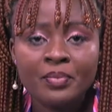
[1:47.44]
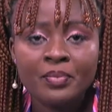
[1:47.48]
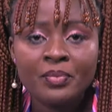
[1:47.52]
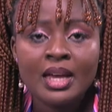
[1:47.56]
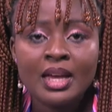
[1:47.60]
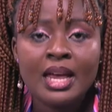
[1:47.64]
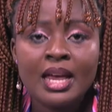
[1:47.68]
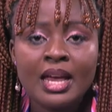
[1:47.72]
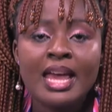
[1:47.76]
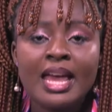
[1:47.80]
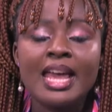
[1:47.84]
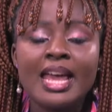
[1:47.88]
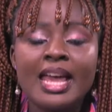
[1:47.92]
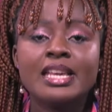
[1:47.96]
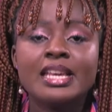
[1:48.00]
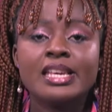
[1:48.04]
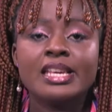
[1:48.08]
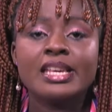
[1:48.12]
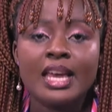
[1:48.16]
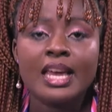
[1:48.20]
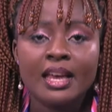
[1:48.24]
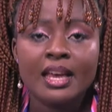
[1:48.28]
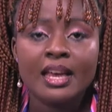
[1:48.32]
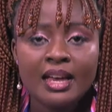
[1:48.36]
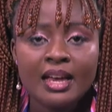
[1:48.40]
A year.
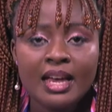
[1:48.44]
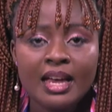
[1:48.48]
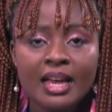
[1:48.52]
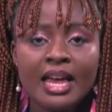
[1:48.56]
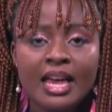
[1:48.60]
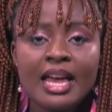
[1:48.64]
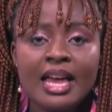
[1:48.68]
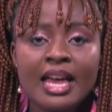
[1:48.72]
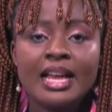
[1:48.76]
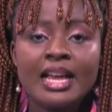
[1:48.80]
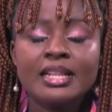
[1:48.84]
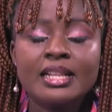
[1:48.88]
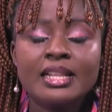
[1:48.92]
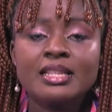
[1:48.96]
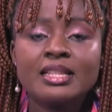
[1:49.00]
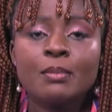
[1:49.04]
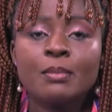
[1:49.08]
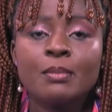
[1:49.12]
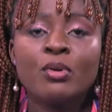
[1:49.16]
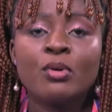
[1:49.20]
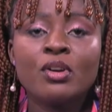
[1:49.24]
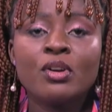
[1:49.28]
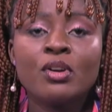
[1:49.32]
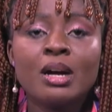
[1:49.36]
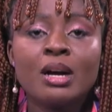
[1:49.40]
It's a
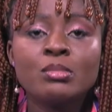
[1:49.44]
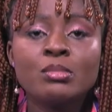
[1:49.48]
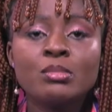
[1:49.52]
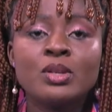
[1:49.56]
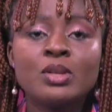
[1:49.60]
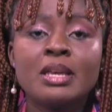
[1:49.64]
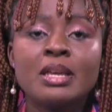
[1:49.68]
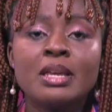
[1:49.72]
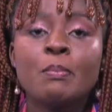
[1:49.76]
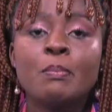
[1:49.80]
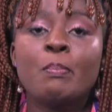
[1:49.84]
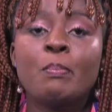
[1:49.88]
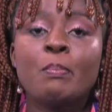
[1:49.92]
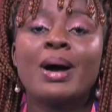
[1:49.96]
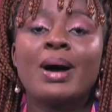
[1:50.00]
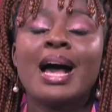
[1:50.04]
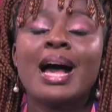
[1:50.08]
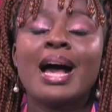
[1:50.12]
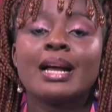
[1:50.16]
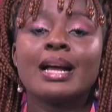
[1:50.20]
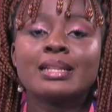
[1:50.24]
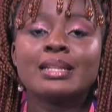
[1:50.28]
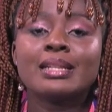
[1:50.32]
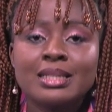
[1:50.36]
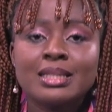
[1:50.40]
program to
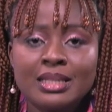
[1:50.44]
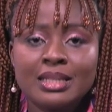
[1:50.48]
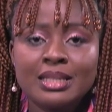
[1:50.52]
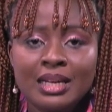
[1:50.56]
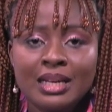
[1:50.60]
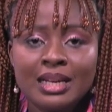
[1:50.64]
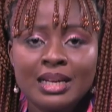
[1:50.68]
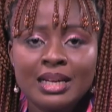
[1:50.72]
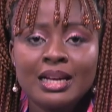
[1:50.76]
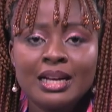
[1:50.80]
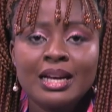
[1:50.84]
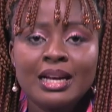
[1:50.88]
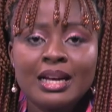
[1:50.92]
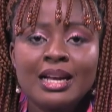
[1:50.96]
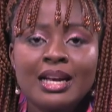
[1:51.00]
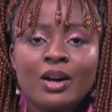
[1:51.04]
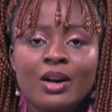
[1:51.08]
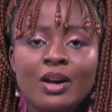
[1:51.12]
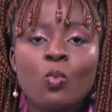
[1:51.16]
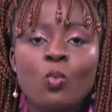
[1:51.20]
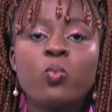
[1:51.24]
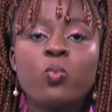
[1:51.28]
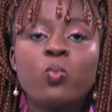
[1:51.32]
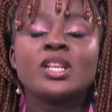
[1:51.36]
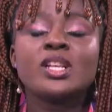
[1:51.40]
impact
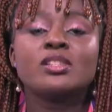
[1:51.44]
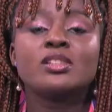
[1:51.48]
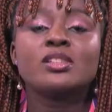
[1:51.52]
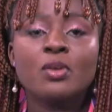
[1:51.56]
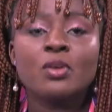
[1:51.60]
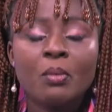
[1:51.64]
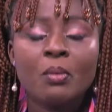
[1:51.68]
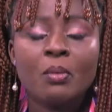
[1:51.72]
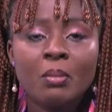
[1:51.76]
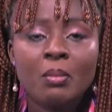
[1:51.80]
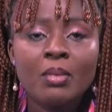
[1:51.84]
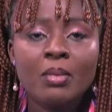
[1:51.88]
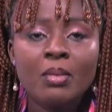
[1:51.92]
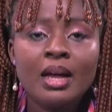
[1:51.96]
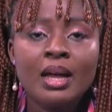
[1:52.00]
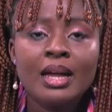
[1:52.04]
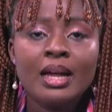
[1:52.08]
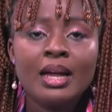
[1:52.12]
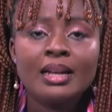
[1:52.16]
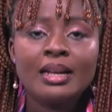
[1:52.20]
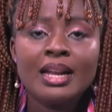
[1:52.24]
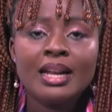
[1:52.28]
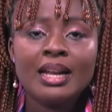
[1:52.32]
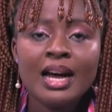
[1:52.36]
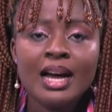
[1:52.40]
wisdom.
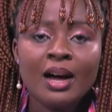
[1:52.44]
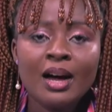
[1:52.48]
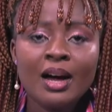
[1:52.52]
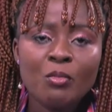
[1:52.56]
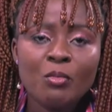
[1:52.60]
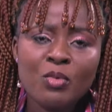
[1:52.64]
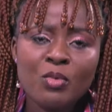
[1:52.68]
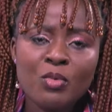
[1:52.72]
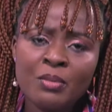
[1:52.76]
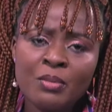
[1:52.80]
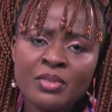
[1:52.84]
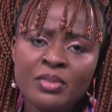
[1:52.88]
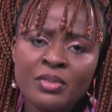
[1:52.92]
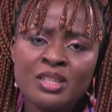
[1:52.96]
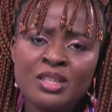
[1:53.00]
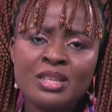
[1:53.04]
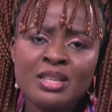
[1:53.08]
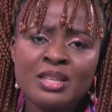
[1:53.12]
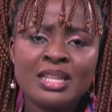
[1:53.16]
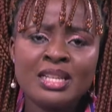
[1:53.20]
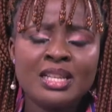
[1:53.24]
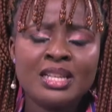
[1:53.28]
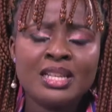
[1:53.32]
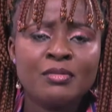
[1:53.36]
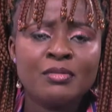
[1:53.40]
Now one way to say
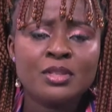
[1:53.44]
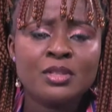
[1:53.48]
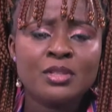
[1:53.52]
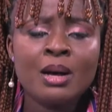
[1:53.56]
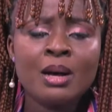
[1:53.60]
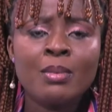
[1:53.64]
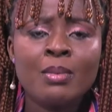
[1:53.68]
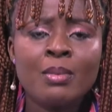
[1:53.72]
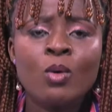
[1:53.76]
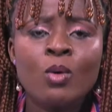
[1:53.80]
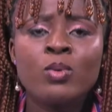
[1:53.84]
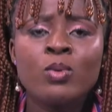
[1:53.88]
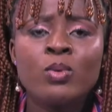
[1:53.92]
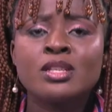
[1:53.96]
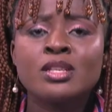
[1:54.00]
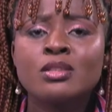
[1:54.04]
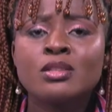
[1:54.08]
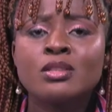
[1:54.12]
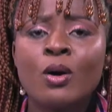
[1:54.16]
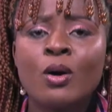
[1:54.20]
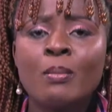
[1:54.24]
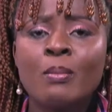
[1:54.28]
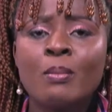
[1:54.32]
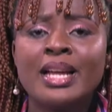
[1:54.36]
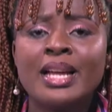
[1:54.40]
if you talk about wisdom
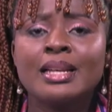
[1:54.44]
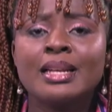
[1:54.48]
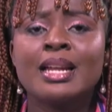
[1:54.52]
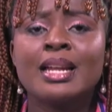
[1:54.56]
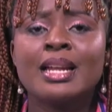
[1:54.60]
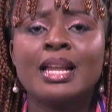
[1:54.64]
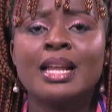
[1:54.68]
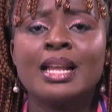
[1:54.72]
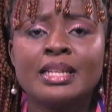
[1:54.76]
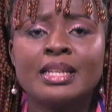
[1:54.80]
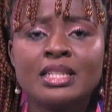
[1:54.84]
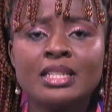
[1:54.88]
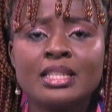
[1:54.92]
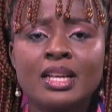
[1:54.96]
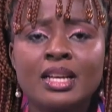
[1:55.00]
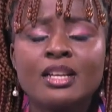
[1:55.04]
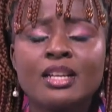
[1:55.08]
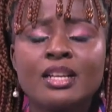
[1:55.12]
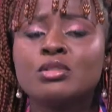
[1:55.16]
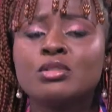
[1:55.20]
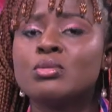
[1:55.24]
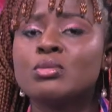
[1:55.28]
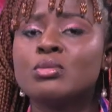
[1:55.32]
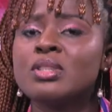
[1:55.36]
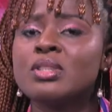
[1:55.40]
and knowledge, it's two
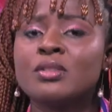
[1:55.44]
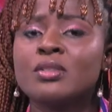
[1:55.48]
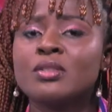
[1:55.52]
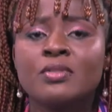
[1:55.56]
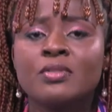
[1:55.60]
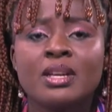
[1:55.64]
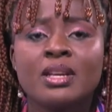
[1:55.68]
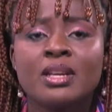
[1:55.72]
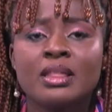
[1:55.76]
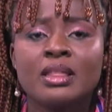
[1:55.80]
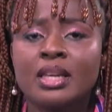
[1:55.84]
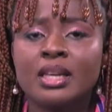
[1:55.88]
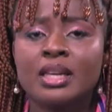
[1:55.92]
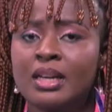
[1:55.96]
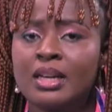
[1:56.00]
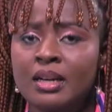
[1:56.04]
different things.